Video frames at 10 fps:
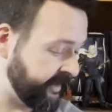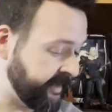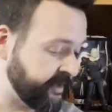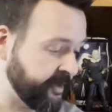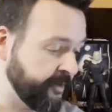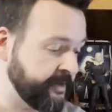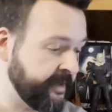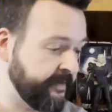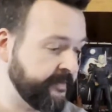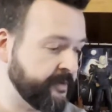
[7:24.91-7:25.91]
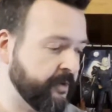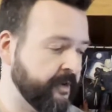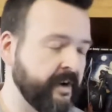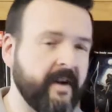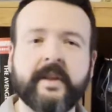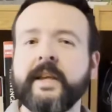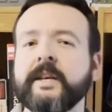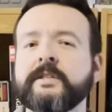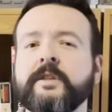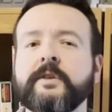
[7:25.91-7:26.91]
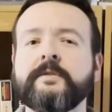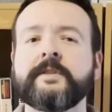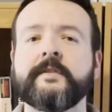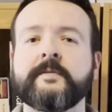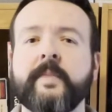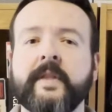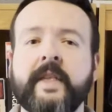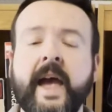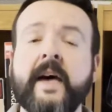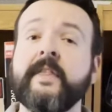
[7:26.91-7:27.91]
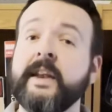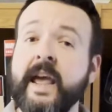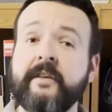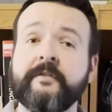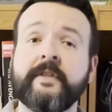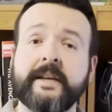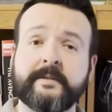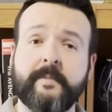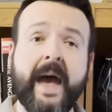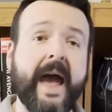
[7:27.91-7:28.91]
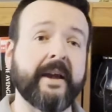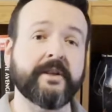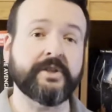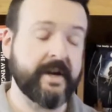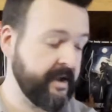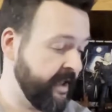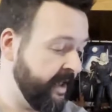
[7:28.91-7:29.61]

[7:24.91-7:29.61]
exclusives, or not really exclusives, but they had the Netflix packaging